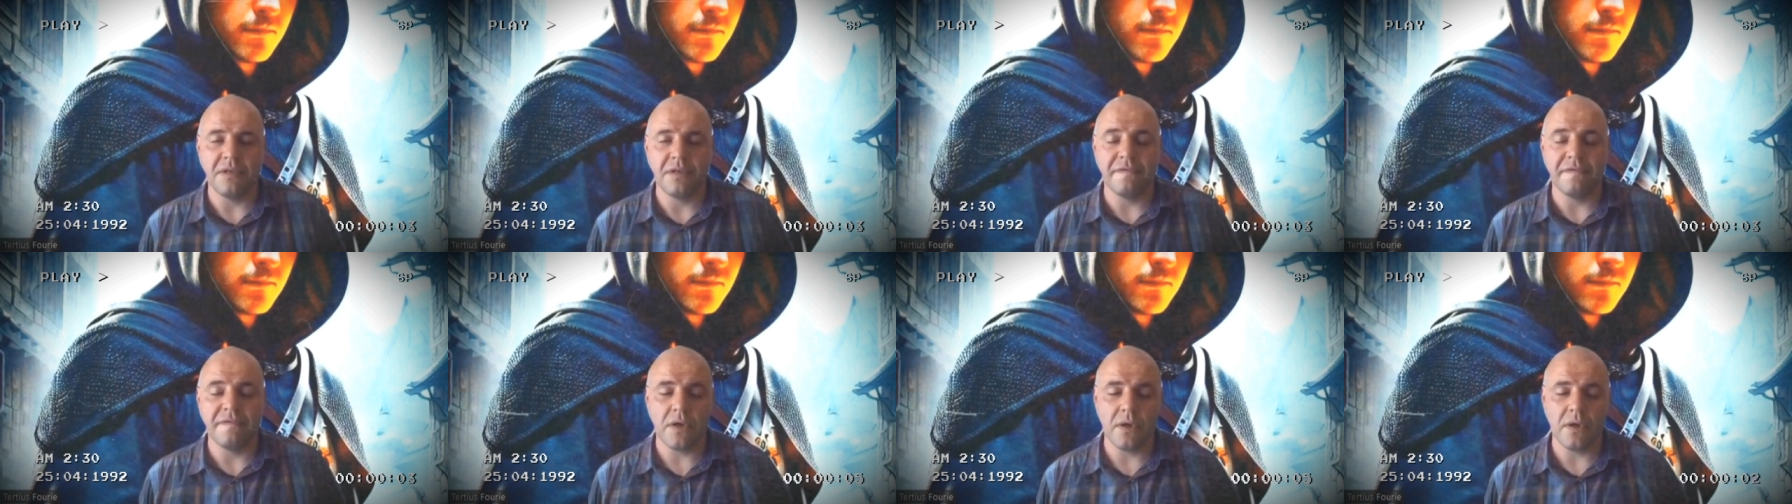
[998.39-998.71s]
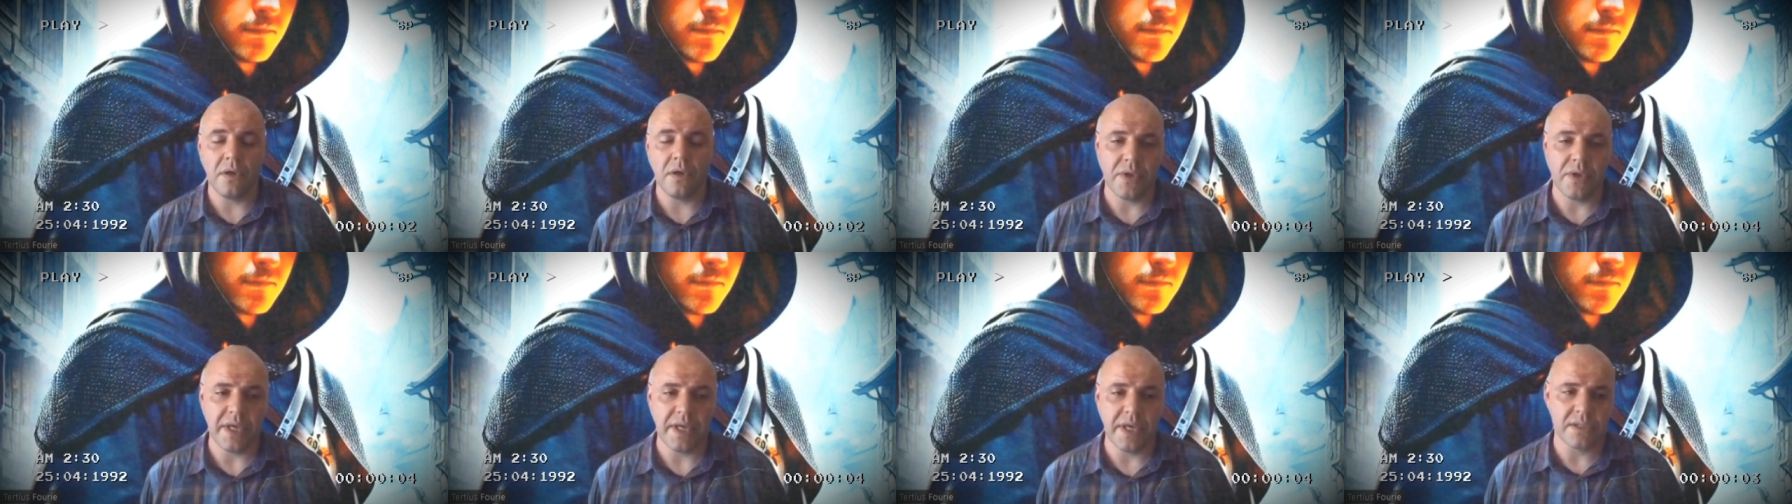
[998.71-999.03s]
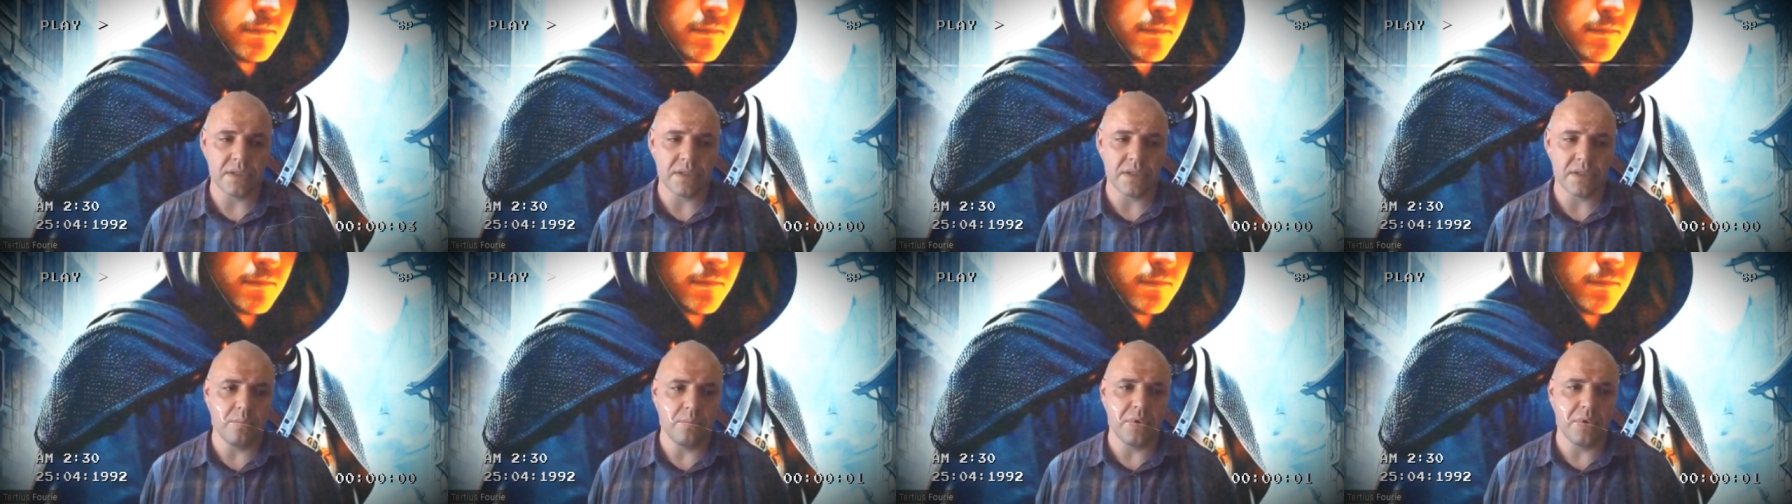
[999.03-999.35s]
He followed the
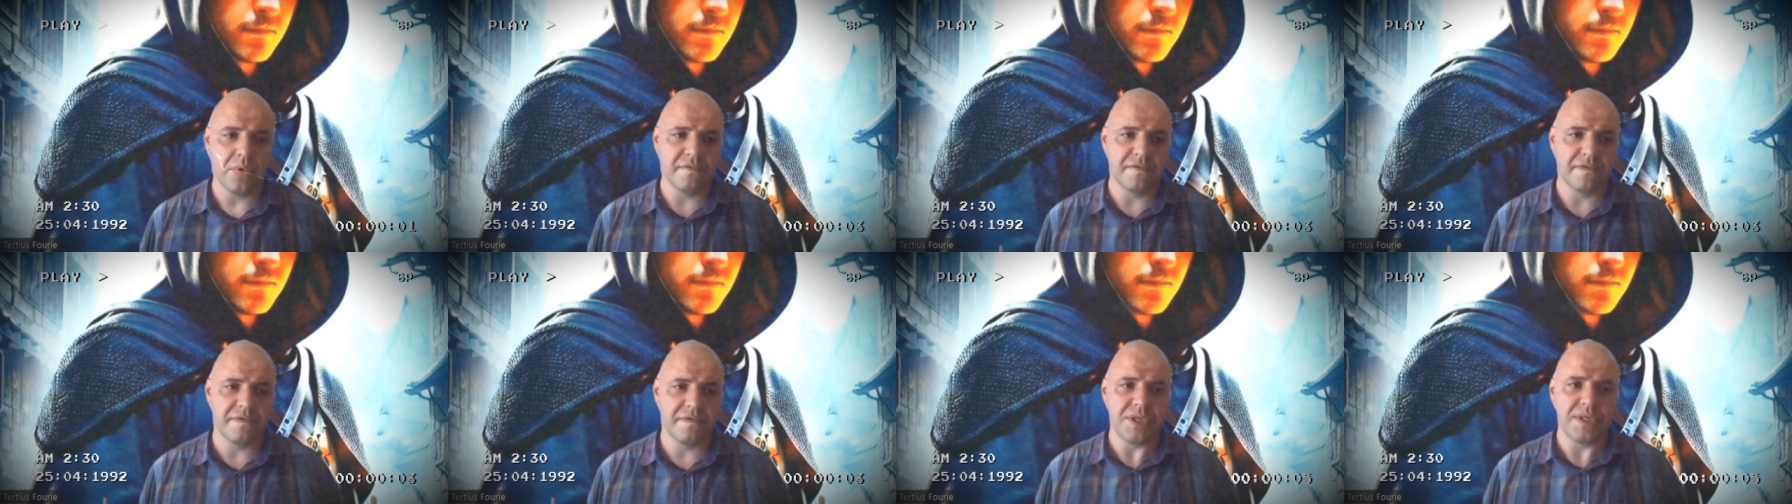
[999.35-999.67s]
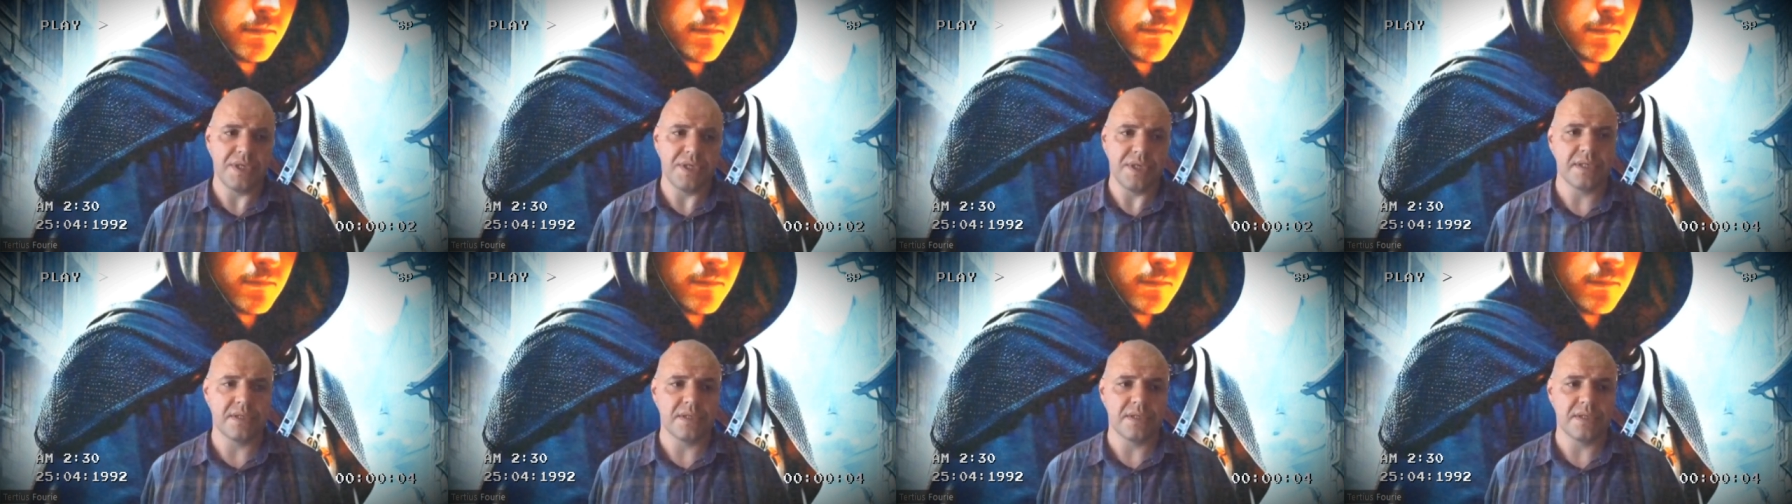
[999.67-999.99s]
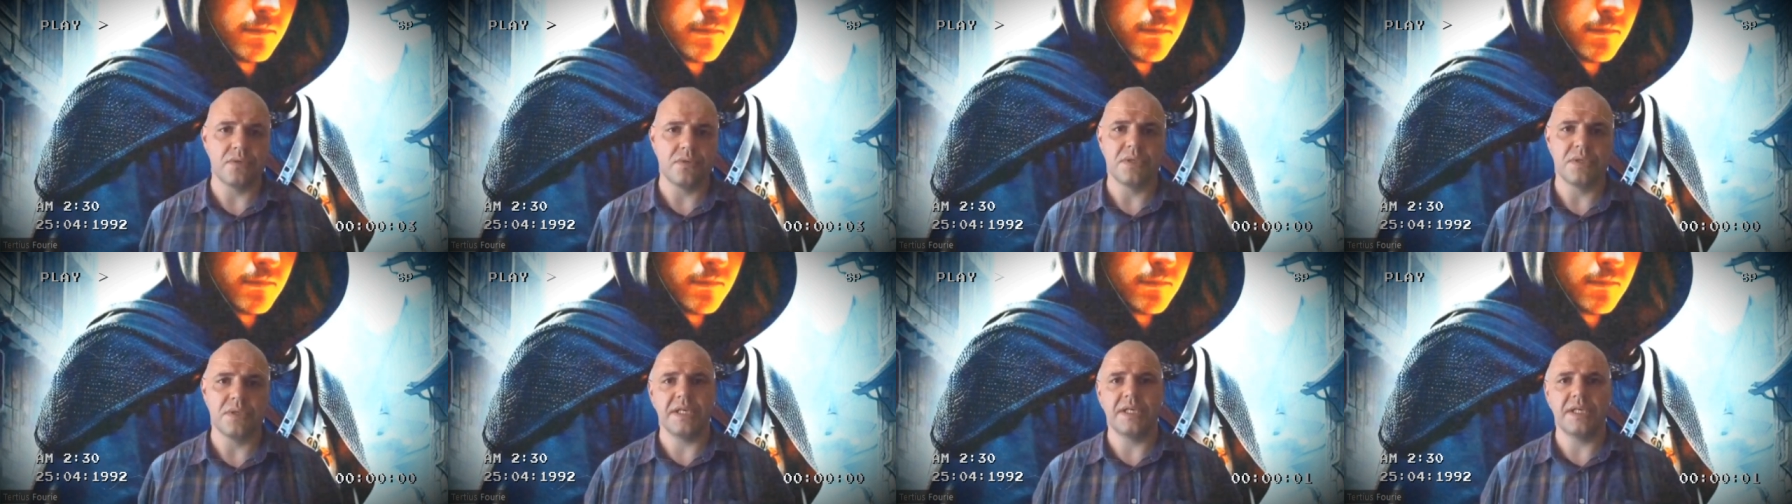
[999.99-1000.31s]
example of
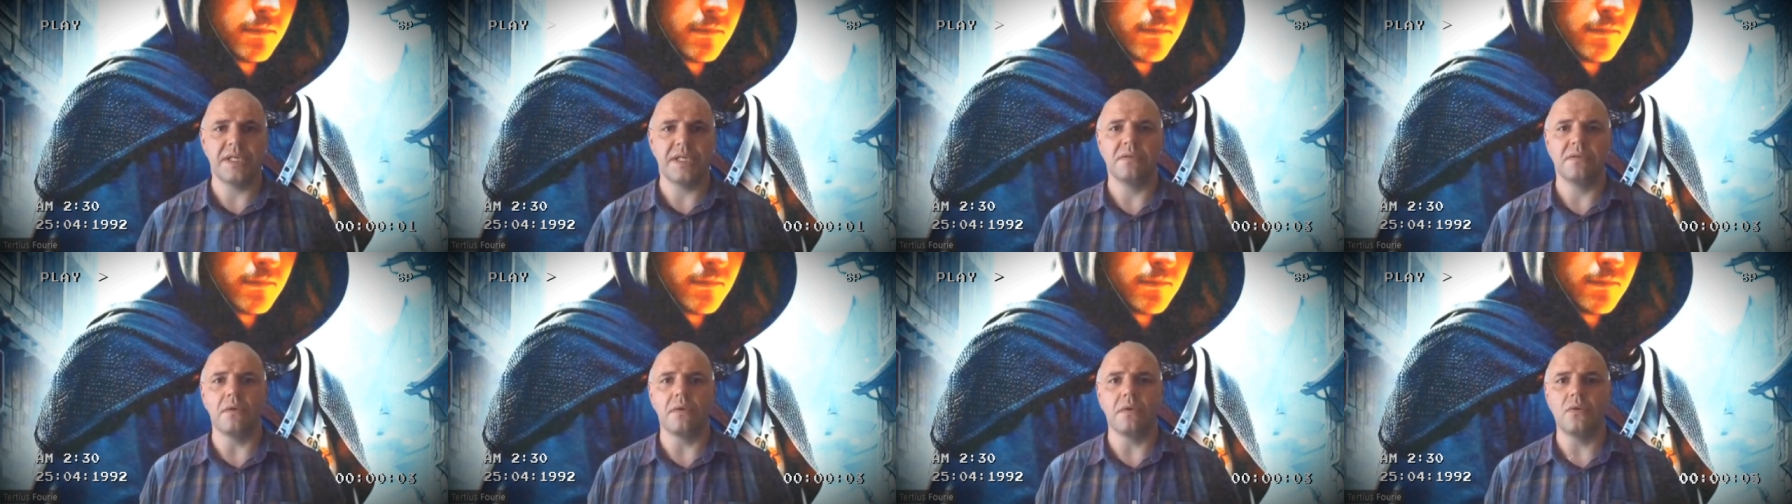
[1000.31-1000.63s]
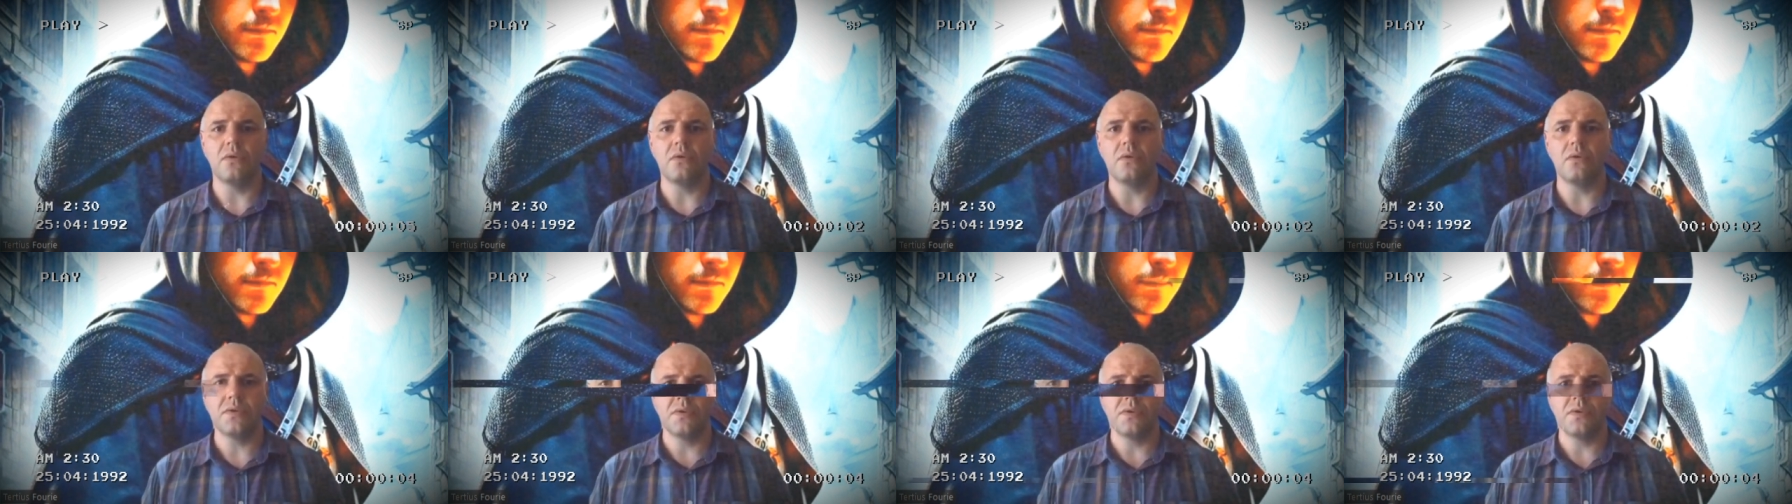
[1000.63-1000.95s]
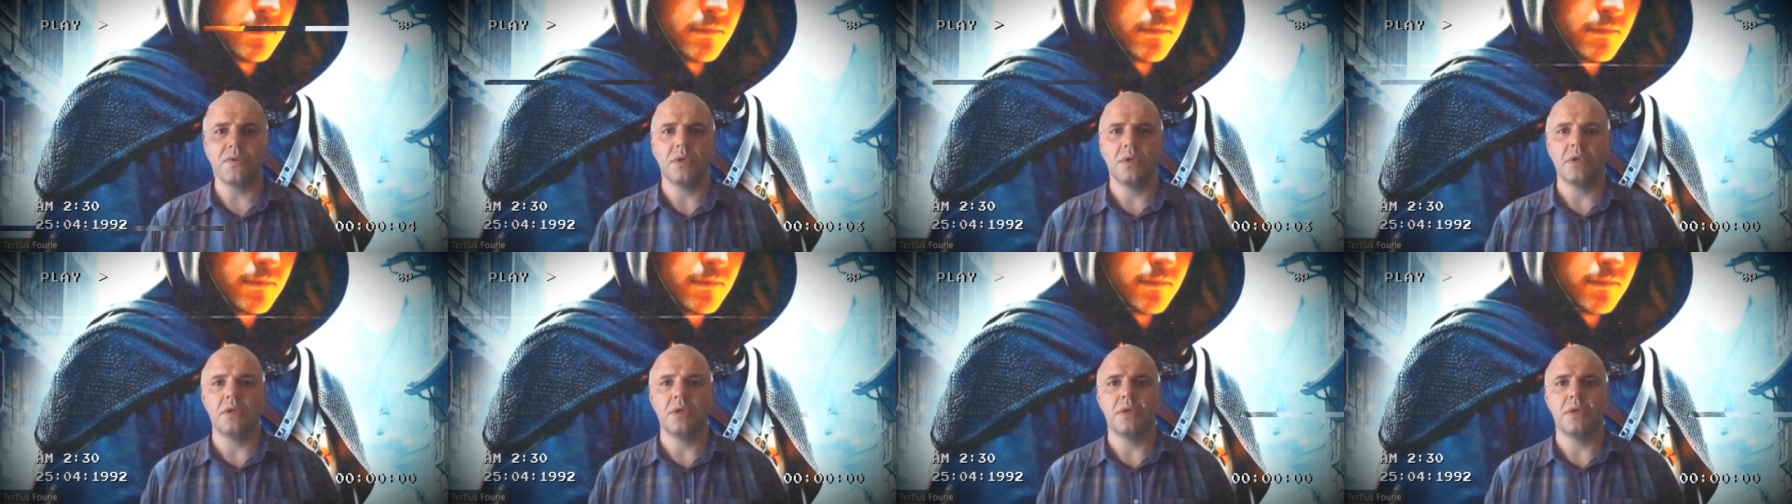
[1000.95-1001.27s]
Jesus, who said, Lord,